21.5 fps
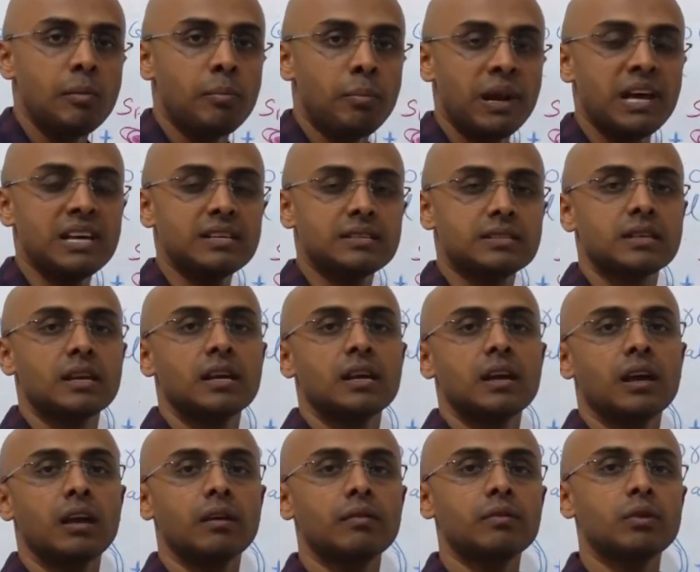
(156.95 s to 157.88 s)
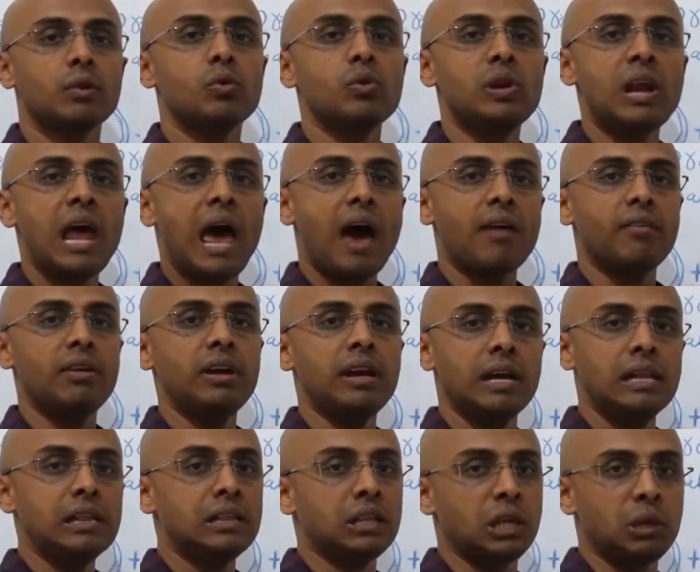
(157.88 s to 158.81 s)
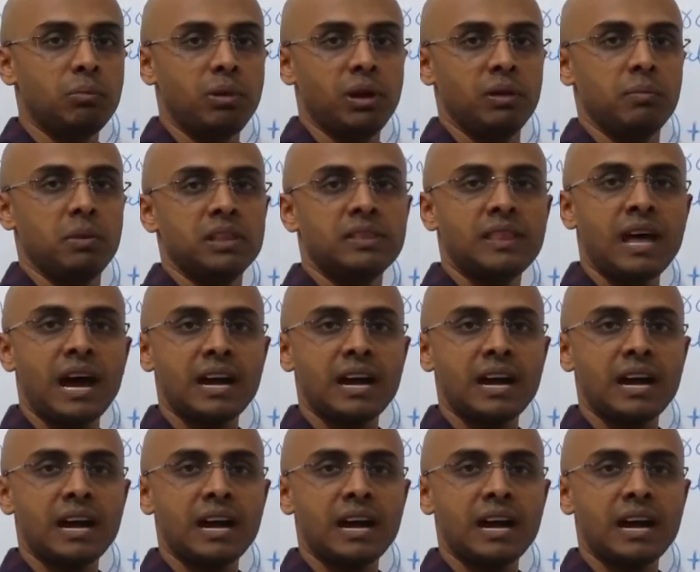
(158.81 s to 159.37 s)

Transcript: plus you will have a healthy baby.